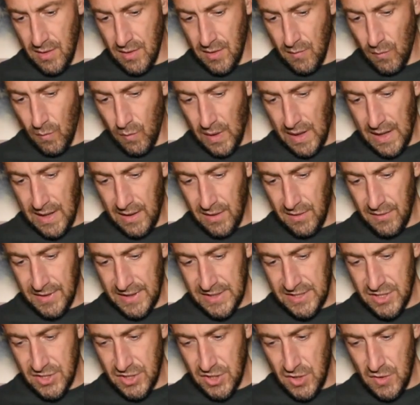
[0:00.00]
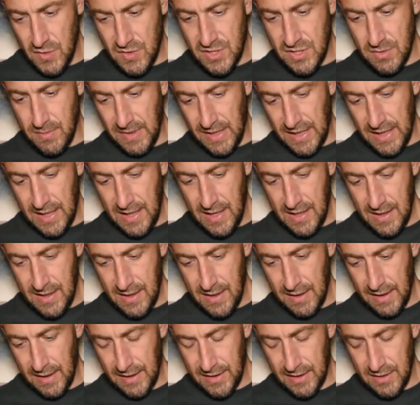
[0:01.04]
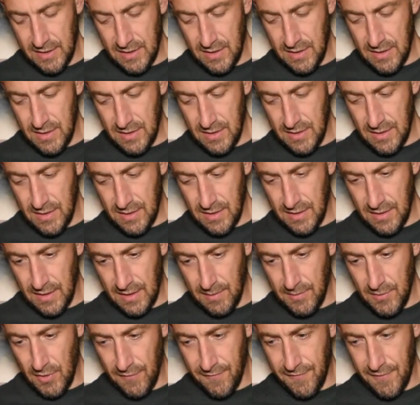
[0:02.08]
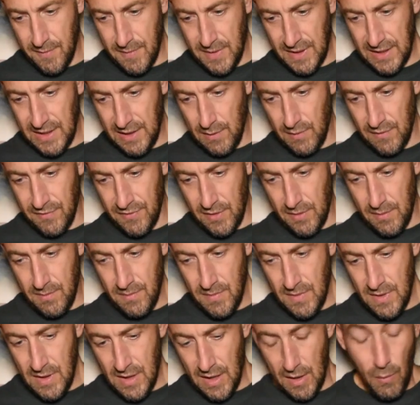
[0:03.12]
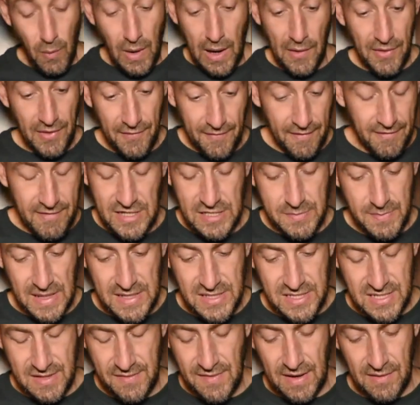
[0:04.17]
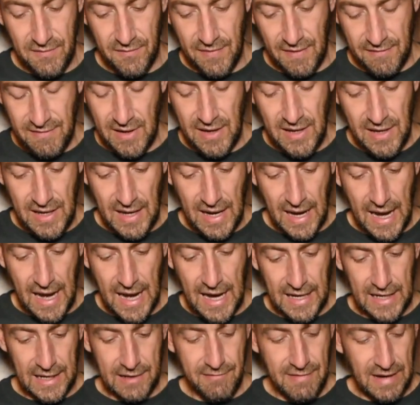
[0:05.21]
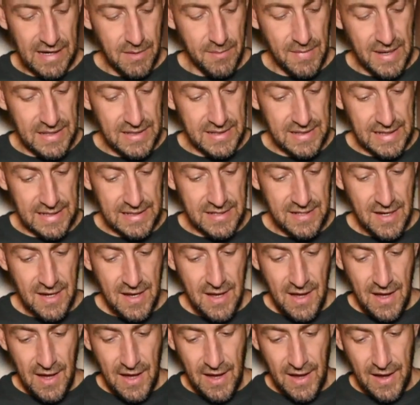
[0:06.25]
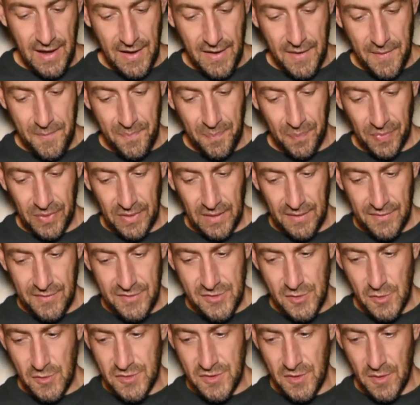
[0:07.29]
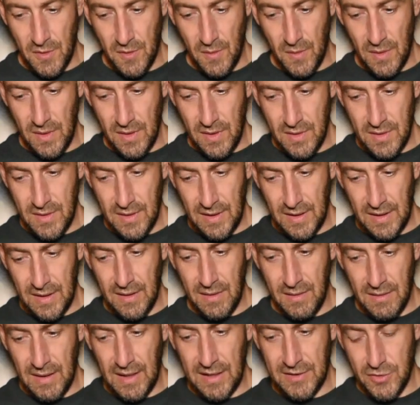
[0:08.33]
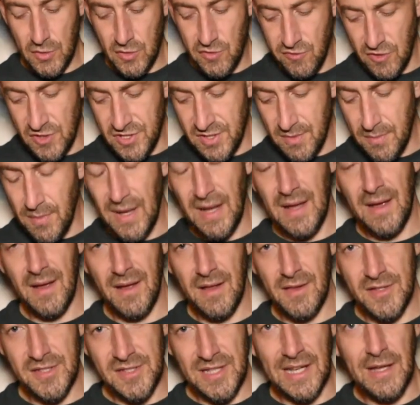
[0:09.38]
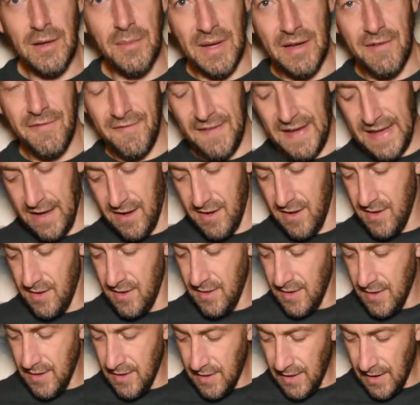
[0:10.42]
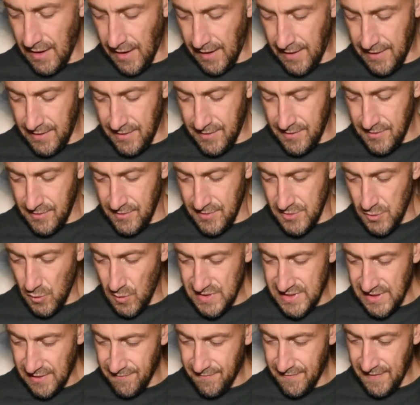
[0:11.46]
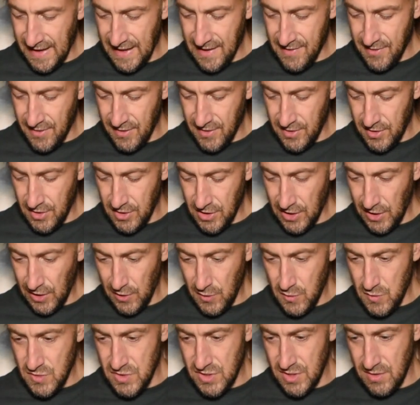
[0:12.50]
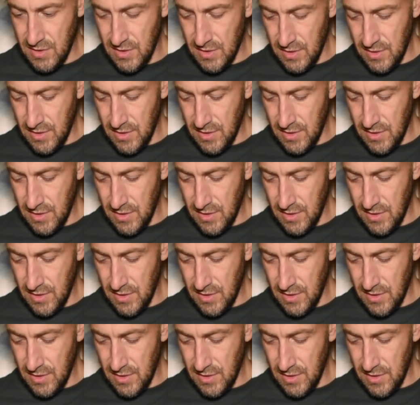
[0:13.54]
while these are new to me and I'm not familiar with them, and while they're very expensive and very highly recommended, there's also, I do trust them, but there's a little bit of fear, and there's always that fear that you're going to lose your,